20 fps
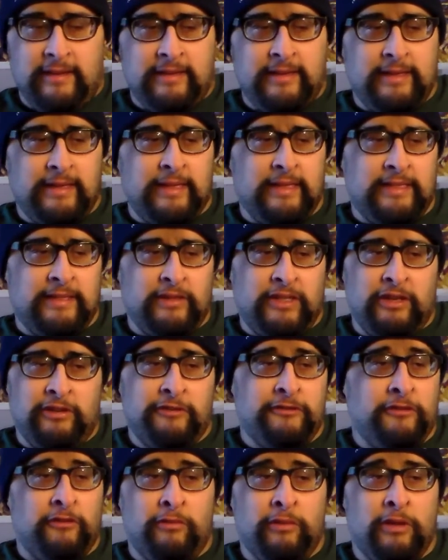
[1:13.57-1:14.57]
Because
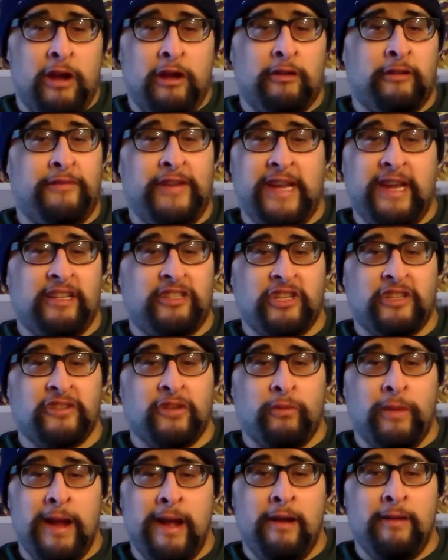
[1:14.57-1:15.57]
there's no longer
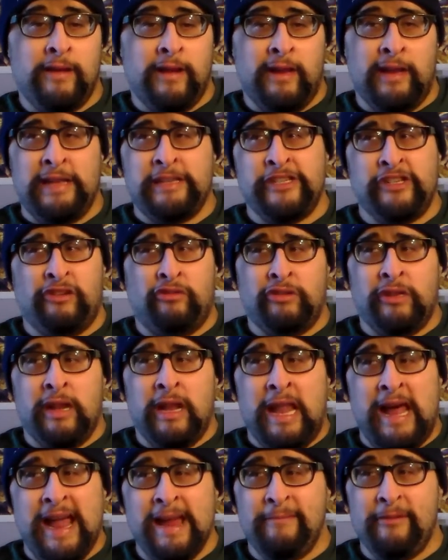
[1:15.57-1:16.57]
VHS around unless you go to the
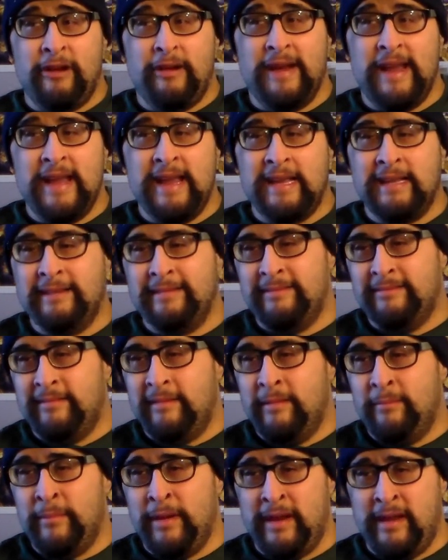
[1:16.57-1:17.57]
library.
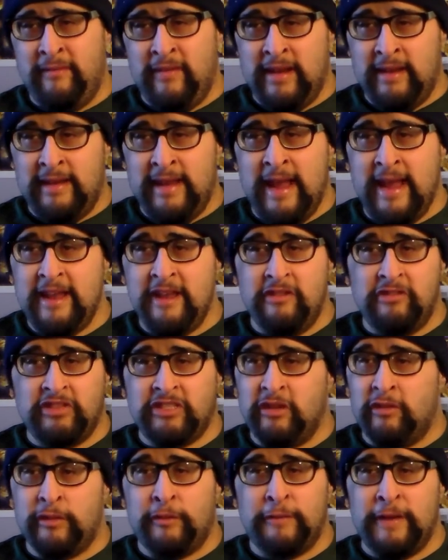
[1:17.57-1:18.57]
But even then, you
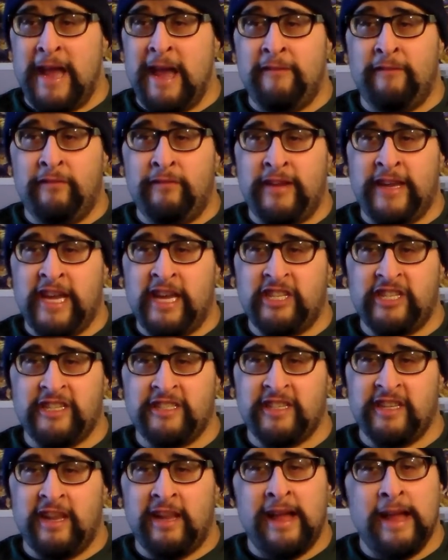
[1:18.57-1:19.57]
still don't have
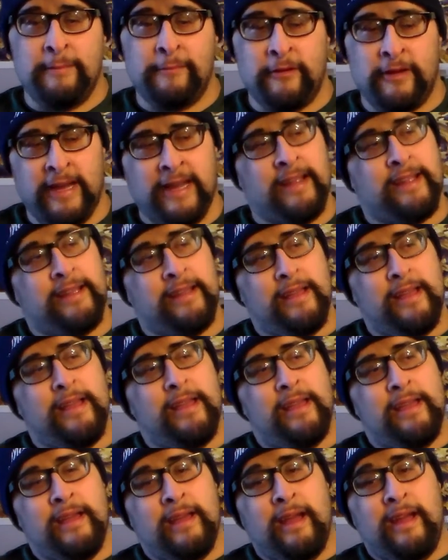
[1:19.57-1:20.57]
VHS in the library,
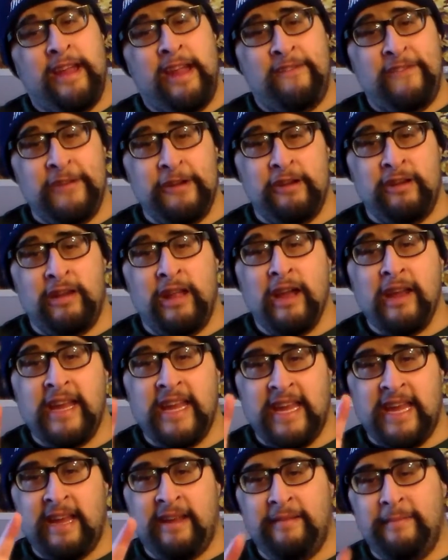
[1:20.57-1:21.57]
if you're
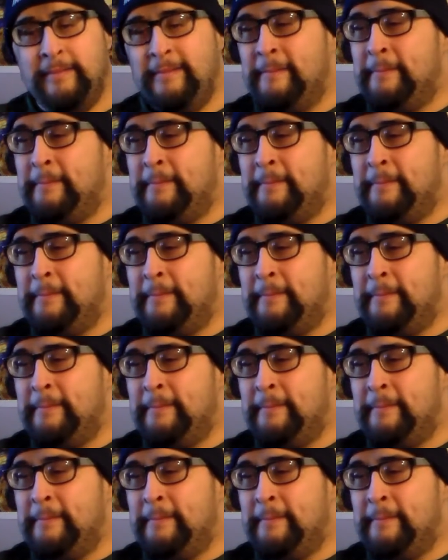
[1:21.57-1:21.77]
lucky.